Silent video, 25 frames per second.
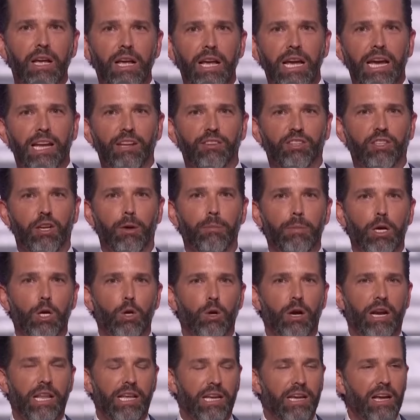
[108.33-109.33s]
his
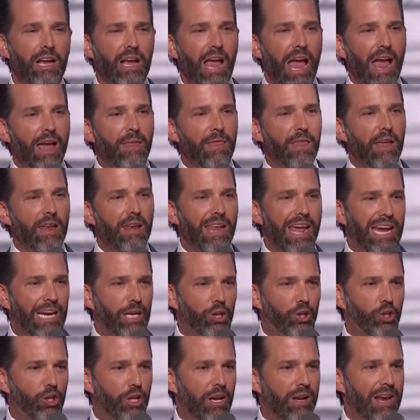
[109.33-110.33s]
community, and the
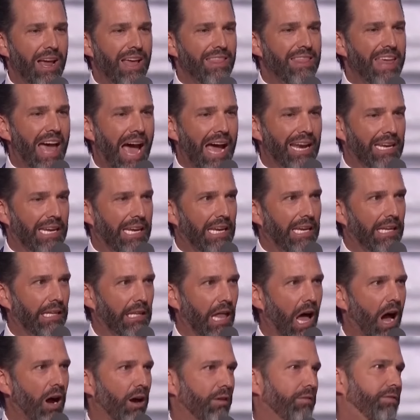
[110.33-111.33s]
nation that he
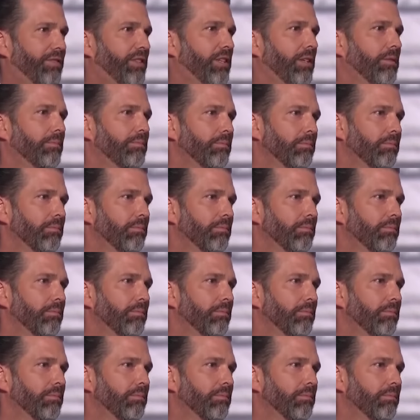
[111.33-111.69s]
loved.